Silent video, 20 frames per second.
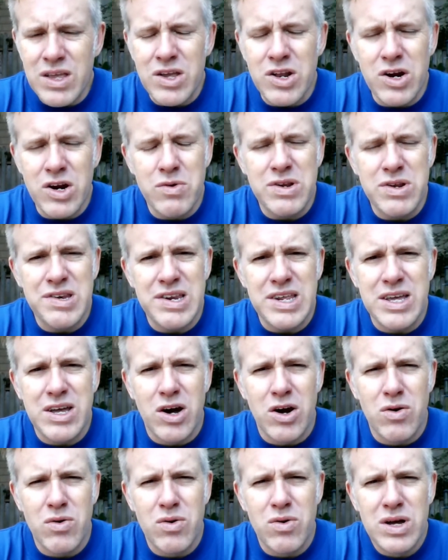you know, his
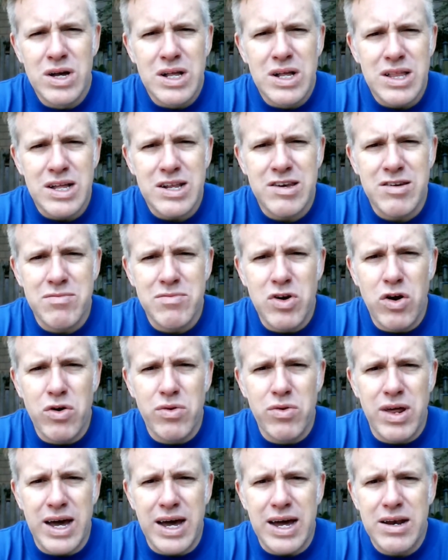ego lets him
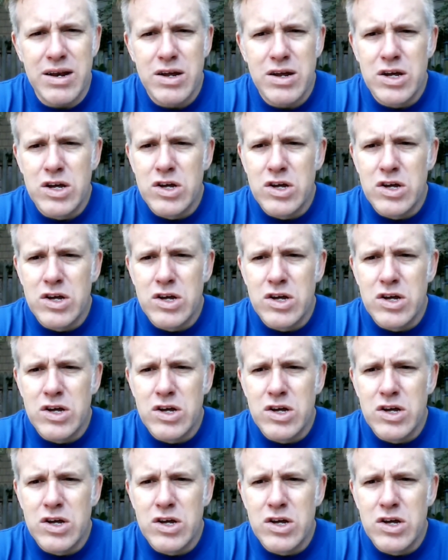know that.